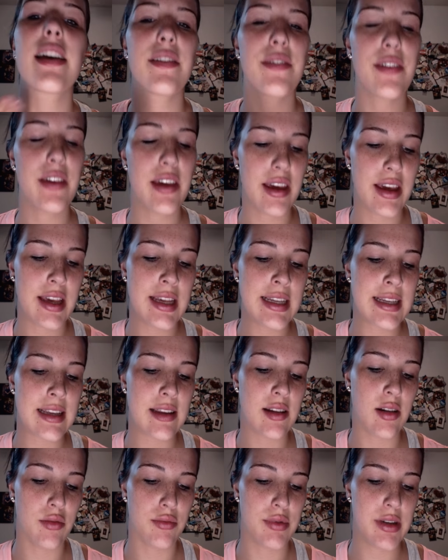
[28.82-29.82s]
feel like it's a
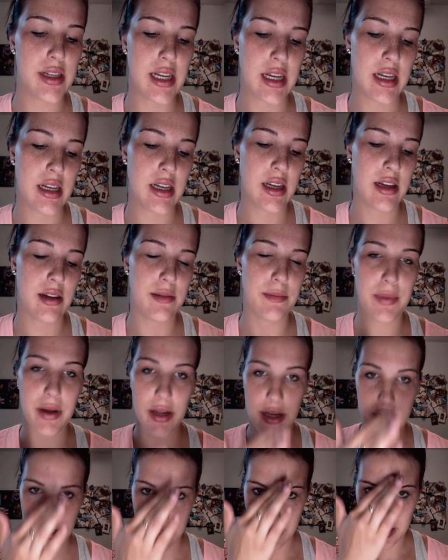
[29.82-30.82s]
little redundant,
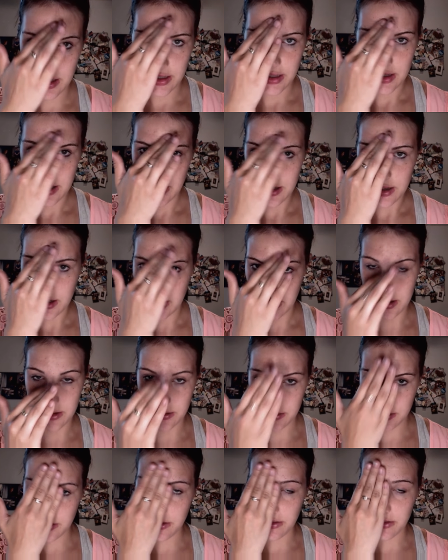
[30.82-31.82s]
but I don't know.